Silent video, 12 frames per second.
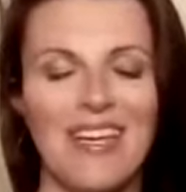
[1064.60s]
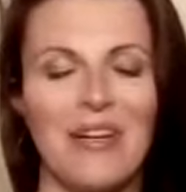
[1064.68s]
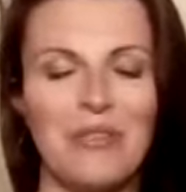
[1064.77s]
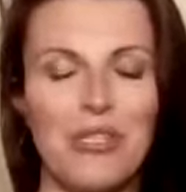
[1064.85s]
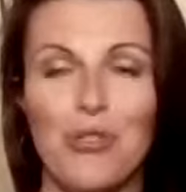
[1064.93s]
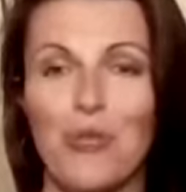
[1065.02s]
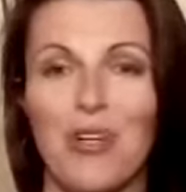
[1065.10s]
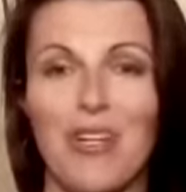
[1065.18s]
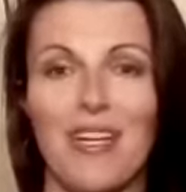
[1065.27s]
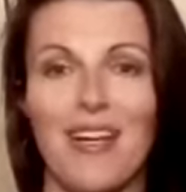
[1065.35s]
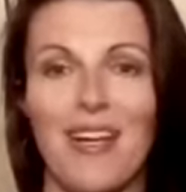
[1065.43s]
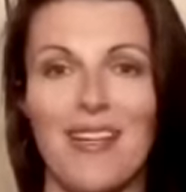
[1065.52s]
just
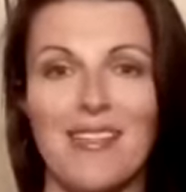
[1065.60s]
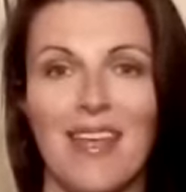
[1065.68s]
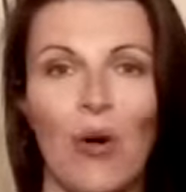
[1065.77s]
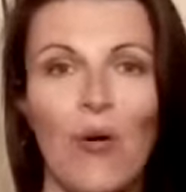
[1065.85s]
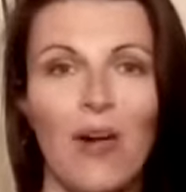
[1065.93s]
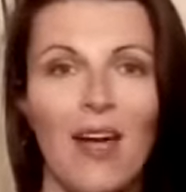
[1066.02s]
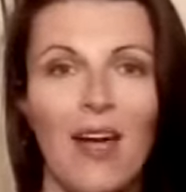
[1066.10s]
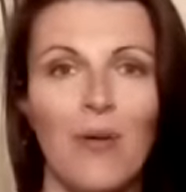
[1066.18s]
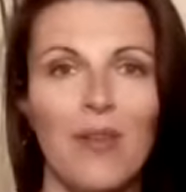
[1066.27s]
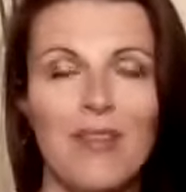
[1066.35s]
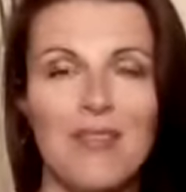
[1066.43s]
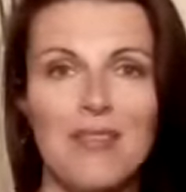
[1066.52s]
treating it as like, okay,
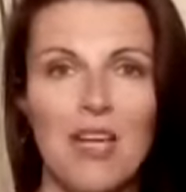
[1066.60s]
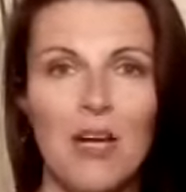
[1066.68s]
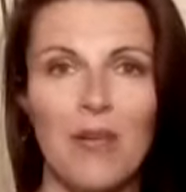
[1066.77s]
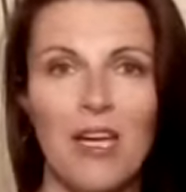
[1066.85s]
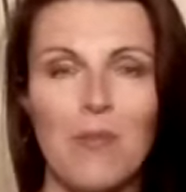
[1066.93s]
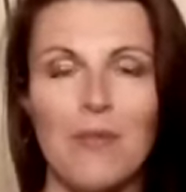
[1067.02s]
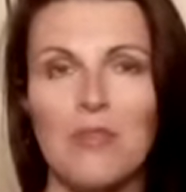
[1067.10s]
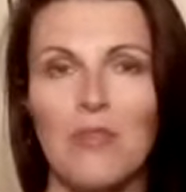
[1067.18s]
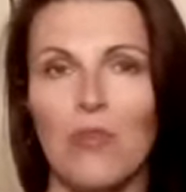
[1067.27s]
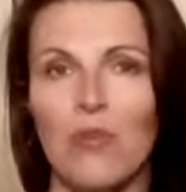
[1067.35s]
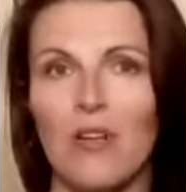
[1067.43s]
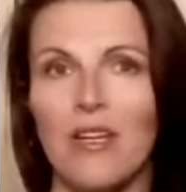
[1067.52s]
well, this is coming up as a
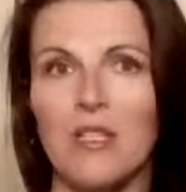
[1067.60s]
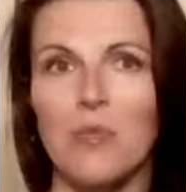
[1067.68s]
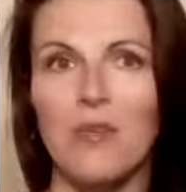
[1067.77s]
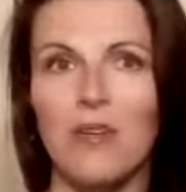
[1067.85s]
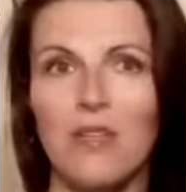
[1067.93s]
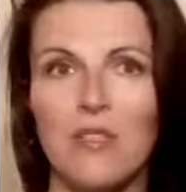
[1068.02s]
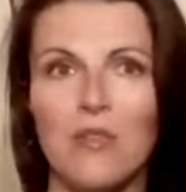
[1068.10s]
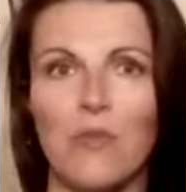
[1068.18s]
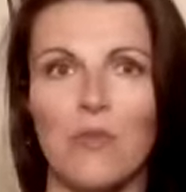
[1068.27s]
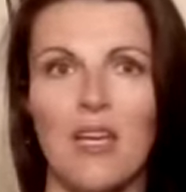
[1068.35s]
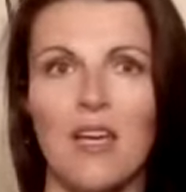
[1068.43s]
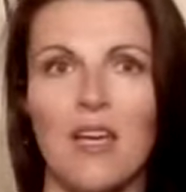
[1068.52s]
learning experience for
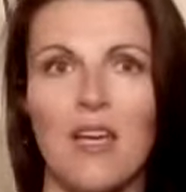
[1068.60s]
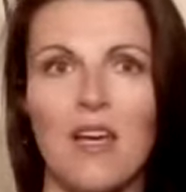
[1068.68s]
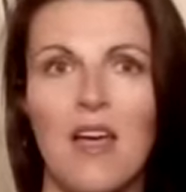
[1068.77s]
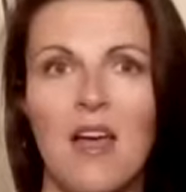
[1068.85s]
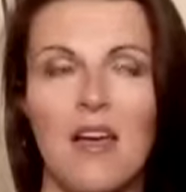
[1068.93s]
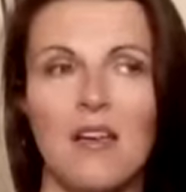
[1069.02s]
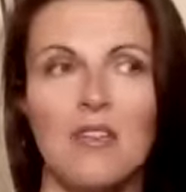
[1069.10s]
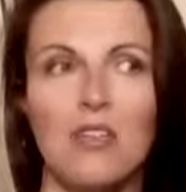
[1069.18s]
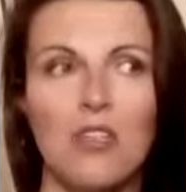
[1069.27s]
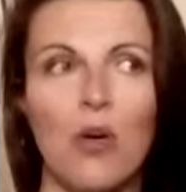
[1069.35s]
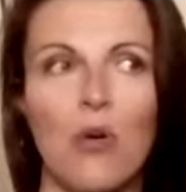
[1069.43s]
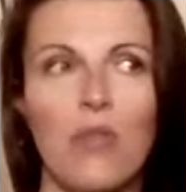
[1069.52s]
me,
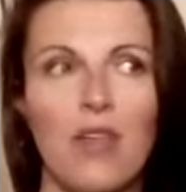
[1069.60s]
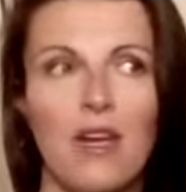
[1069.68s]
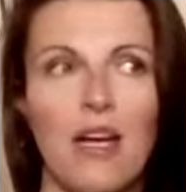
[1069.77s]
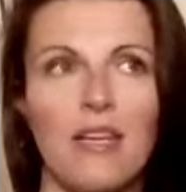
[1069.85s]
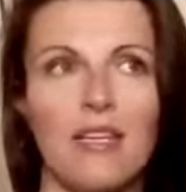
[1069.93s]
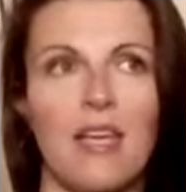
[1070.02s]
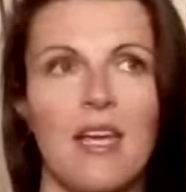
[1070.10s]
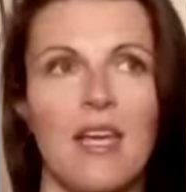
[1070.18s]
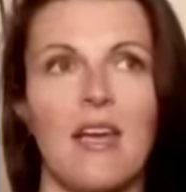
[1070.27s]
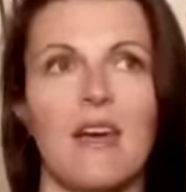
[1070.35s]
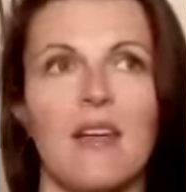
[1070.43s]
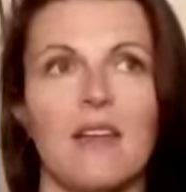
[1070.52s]
so that I
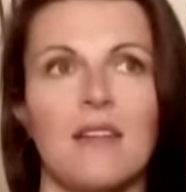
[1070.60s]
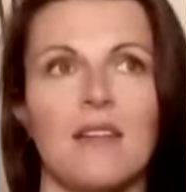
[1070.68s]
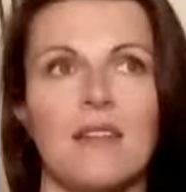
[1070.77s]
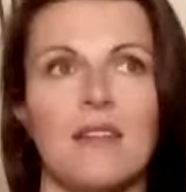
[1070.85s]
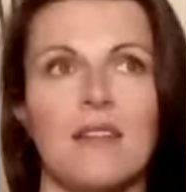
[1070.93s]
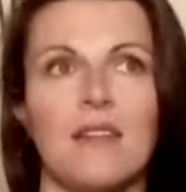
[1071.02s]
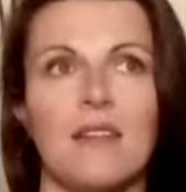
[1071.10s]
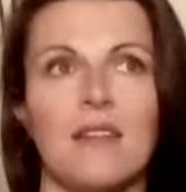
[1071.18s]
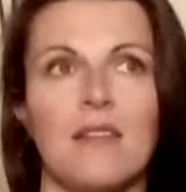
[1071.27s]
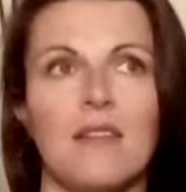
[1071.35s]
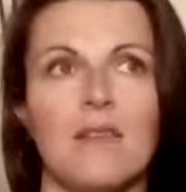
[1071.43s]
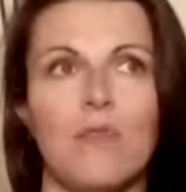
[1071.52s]
can
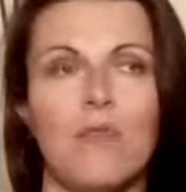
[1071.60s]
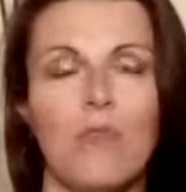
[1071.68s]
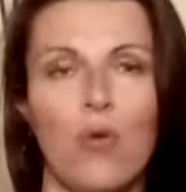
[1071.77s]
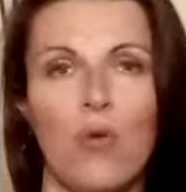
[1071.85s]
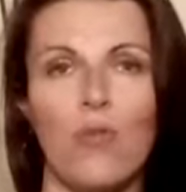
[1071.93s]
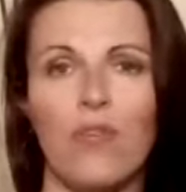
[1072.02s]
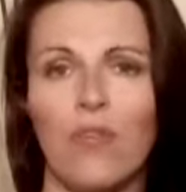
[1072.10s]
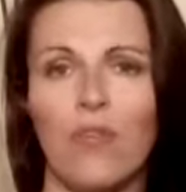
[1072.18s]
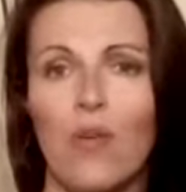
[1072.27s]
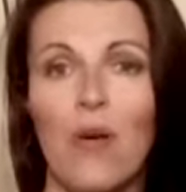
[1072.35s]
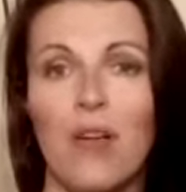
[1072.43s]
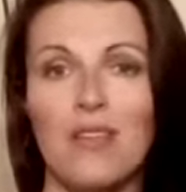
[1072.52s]
move
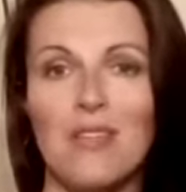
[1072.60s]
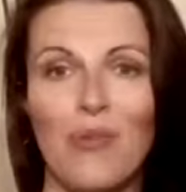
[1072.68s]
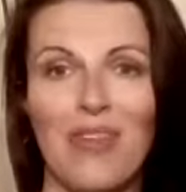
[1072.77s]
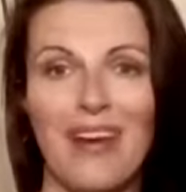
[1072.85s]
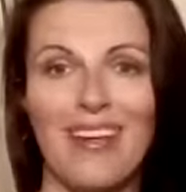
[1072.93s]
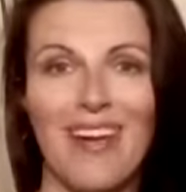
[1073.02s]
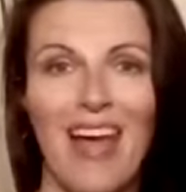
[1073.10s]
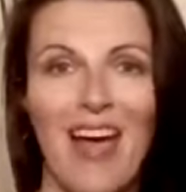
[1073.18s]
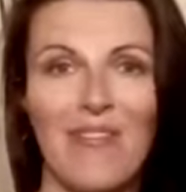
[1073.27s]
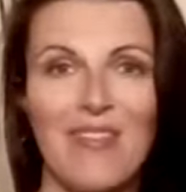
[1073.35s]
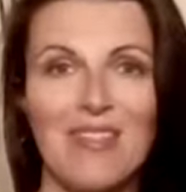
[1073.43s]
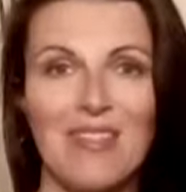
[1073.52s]
through it, so that I can
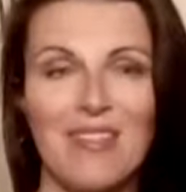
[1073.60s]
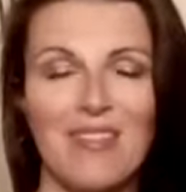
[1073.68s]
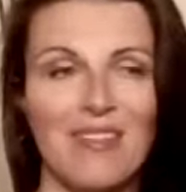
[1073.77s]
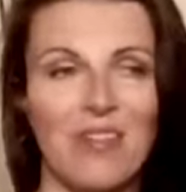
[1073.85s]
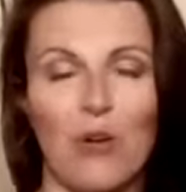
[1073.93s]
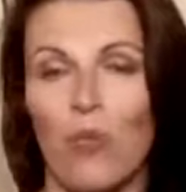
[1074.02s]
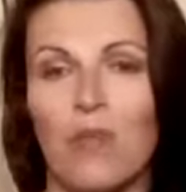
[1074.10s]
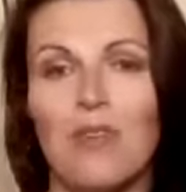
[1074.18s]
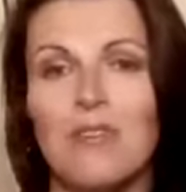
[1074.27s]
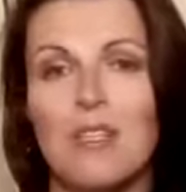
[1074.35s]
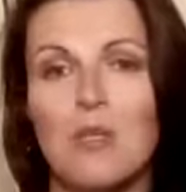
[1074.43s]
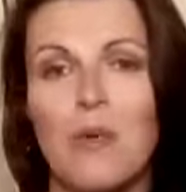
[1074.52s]
have this,
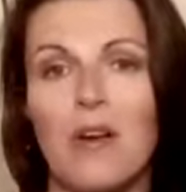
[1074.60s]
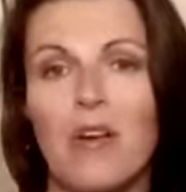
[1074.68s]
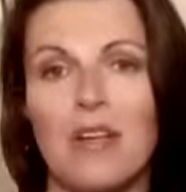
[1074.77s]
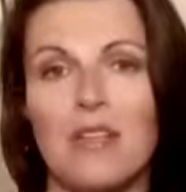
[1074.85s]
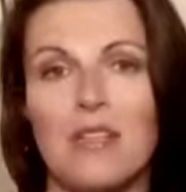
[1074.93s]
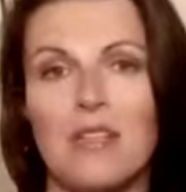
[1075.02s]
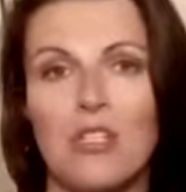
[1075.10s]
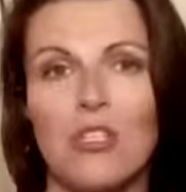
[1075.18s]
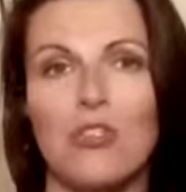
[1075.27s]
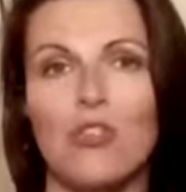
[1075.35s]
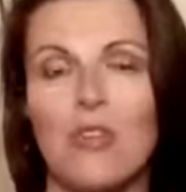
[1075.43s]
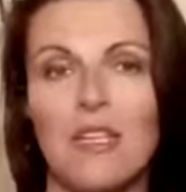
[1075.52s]
this experience, and
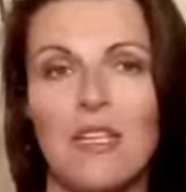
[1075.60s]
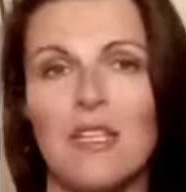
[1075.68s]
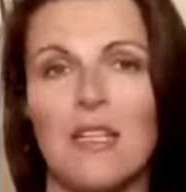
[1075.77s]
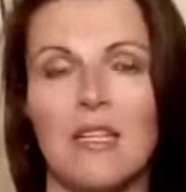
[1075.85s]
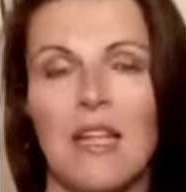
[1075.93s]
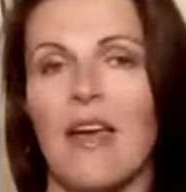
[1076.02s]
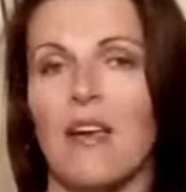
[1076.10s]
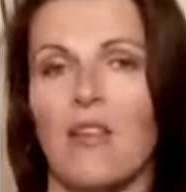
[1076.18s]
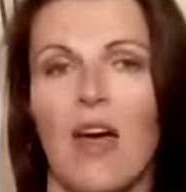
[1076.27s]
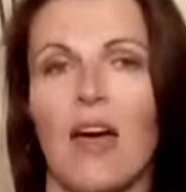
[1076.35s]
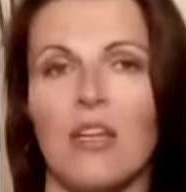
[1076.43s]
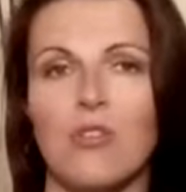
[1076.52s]
just treat it like
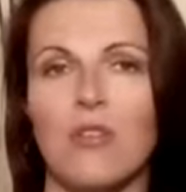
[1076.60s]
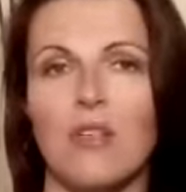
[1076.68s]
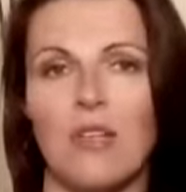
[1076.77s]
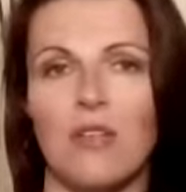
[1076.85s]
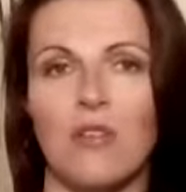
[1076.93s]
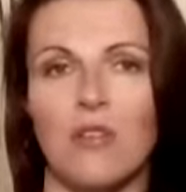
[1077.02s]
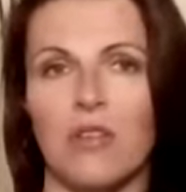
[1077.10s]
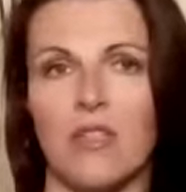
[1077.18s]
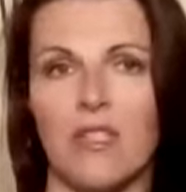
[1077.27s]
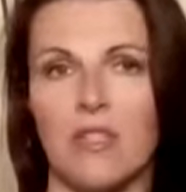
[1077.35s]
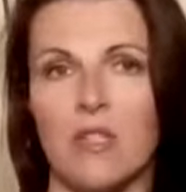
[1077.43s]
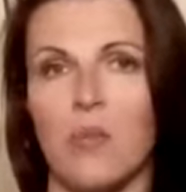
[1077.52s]
that, treat it like a
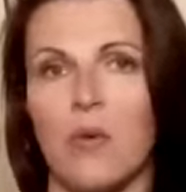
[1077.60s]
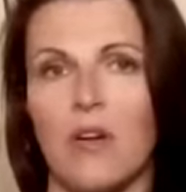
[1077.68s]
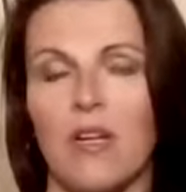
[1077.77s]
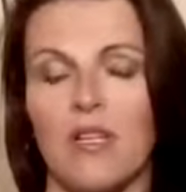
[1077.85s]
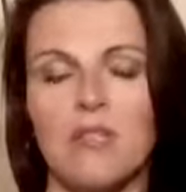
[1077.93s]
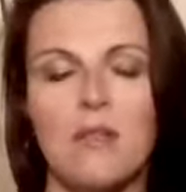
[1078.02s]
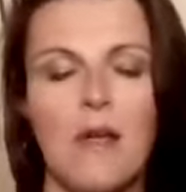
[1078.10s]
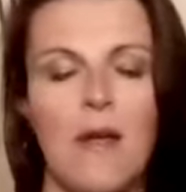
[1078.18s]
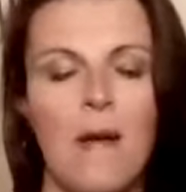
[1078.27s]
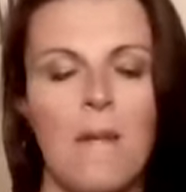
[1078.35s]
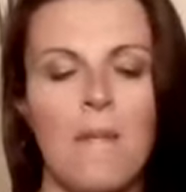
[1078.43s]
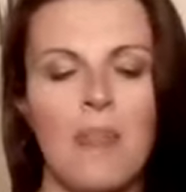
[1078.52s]
learning experience.
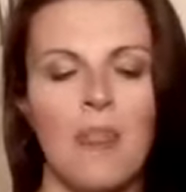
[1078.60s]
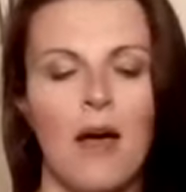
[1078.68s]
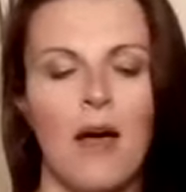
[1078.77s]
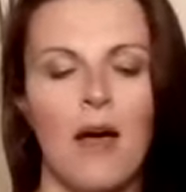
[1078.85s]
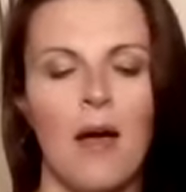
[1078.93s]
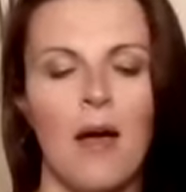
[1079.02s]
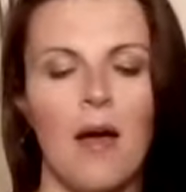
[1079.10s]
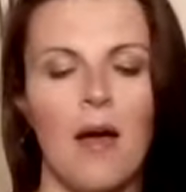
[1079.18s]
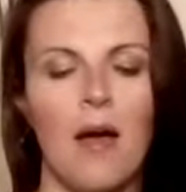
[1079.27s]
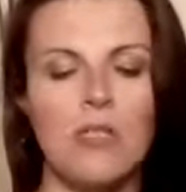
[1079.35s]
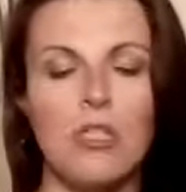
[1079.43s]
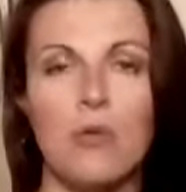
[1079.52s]
I want to